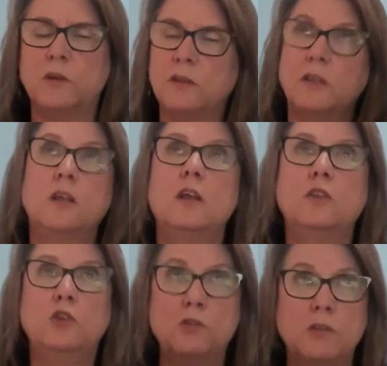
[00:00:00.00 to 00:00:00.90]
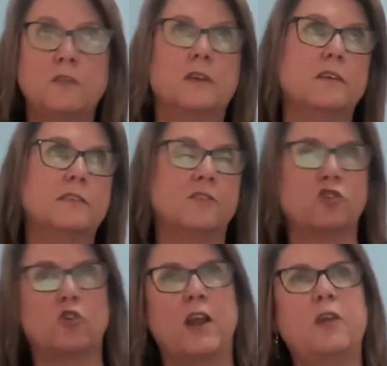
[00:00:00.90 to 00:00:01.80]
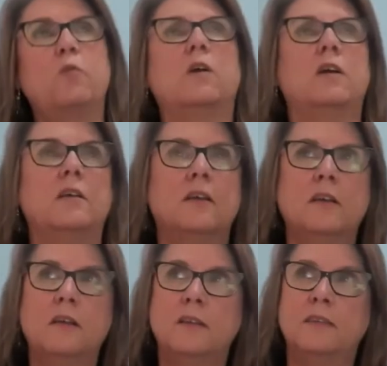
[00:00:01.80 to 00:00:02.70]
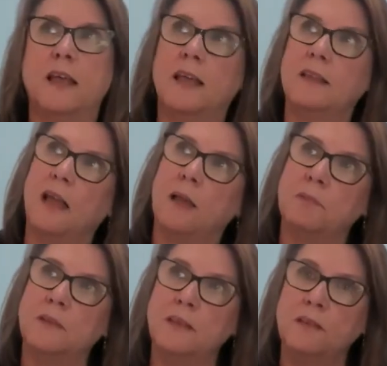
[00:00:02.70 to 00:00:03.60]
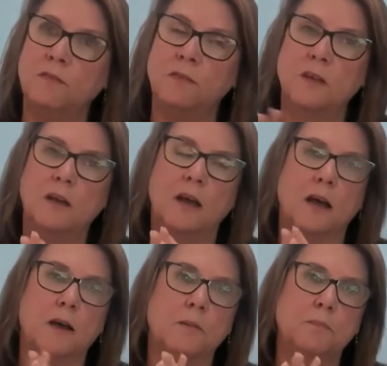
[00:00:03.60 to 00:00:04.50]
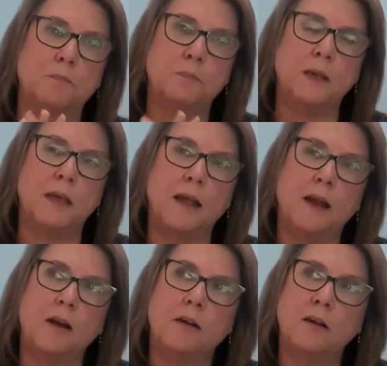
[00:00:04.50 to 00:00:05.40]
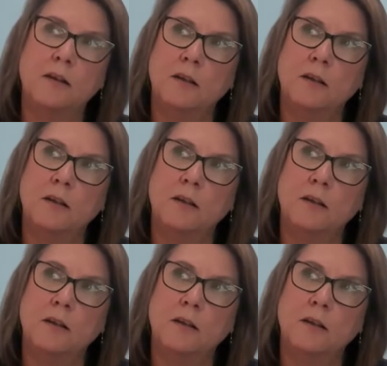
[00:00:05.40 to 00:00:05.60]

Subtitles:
And the noosphere is this great word that I believe Pierre